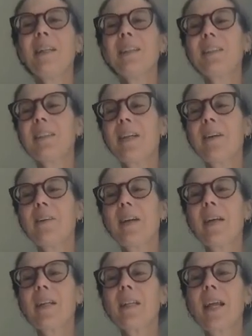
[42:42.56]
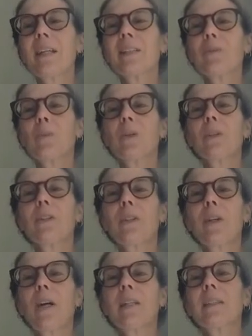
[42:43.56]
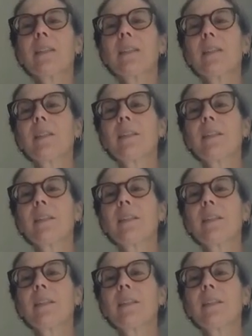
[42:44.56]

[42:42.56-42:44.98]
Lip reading: Sherry, any last words, thoughts?